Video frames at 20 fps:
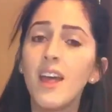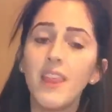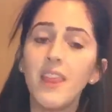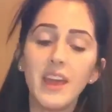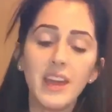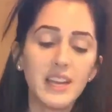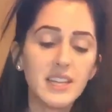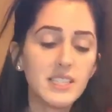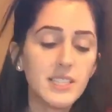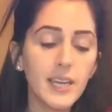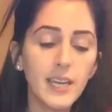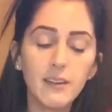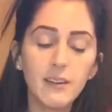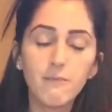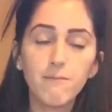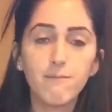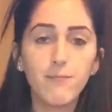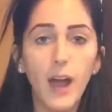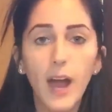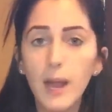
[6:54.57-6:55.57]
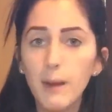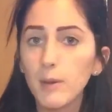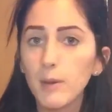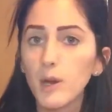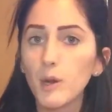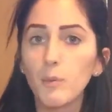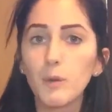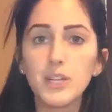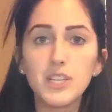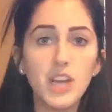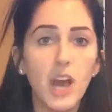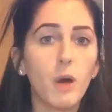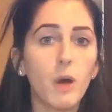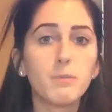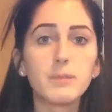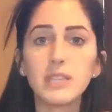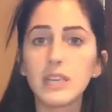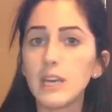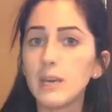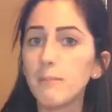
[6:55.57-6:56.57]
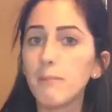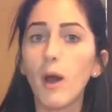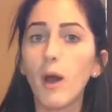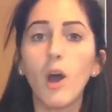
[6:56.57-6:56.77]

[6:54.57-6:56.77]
They contain fiber, which helps keep